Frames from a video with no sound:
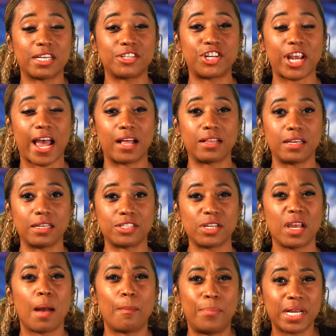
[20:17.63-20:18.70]
be a challenge,
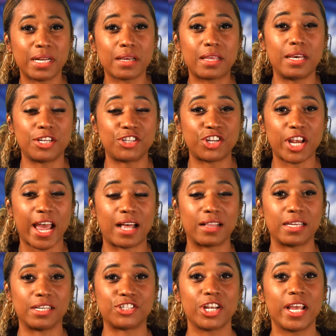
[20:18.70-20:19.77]
but a good
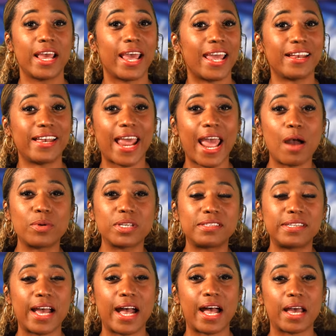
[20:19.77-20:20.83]
challenge. And now
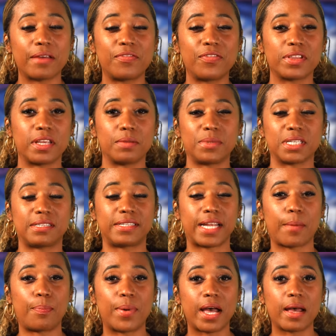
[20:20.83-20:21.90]
it's time for them to
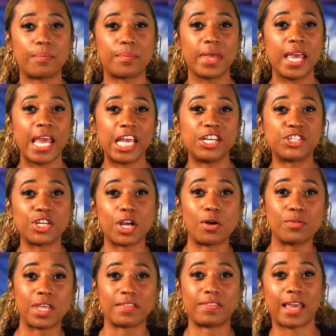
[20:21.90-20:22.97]
step up and
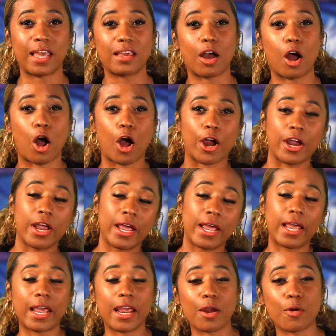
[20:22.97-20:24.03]
show that they are
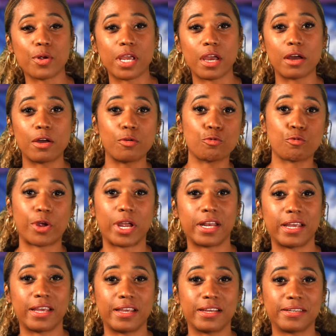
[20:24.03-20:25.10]
area
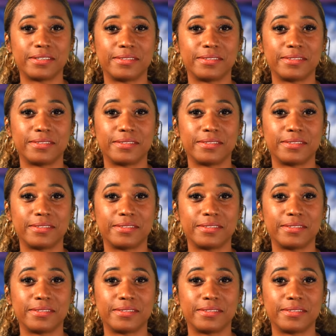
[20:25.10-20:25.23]
ready.